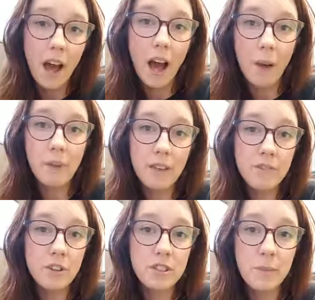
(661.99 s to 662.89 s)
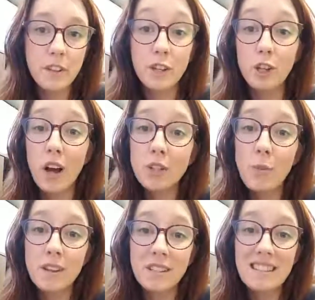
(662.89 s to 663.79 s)
If there's something that you guys
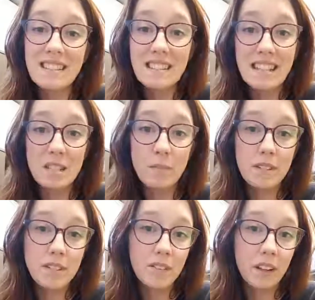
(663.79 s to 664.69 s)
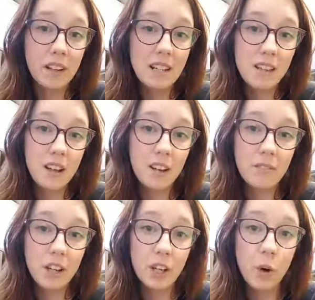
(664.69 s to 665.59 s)
want to see specifically done in
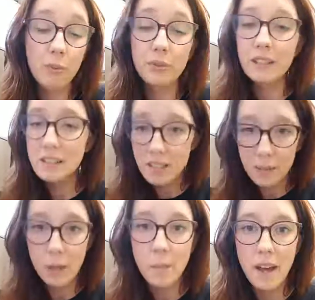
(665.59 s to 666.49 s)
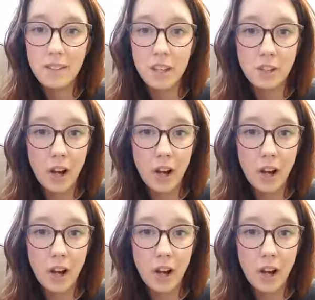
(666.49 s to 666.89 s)
video, please send me a message.